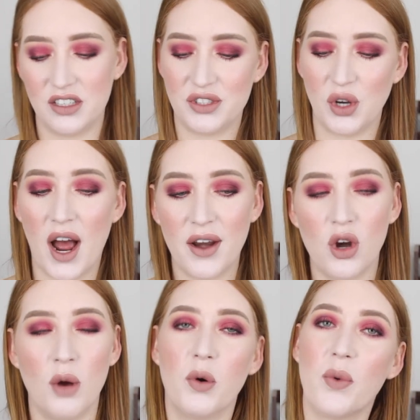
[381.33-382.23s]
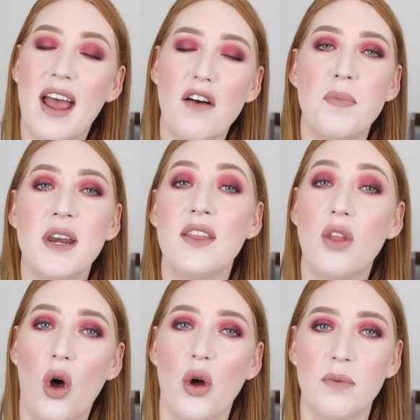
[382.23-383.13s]
So I don't know, but we have been in
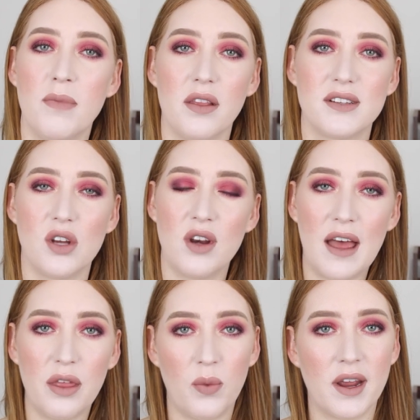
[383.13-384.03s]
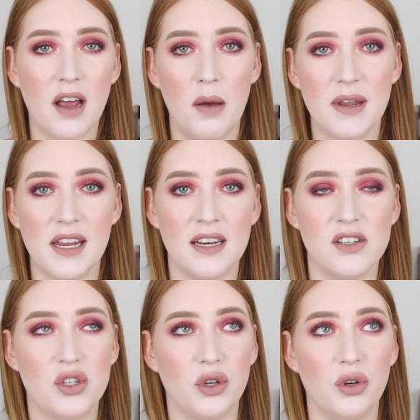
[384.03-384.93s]
the hotter months, so now that we're coming
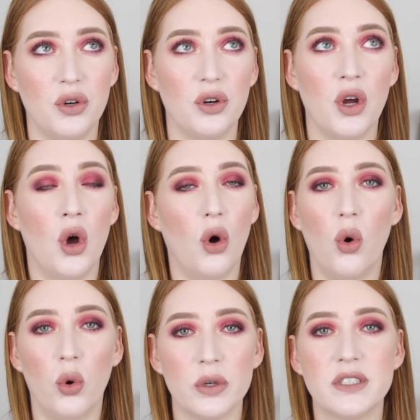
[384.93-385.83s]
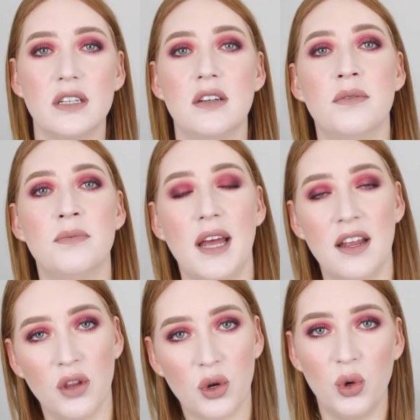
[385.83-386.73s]
into autumn
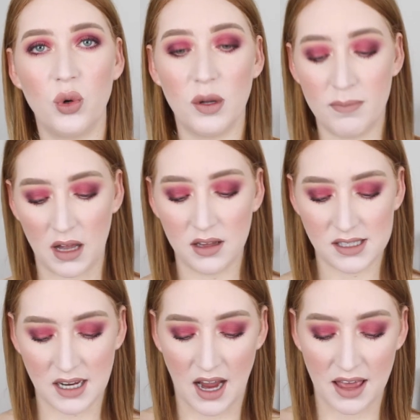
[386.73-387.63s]
and the cooler months,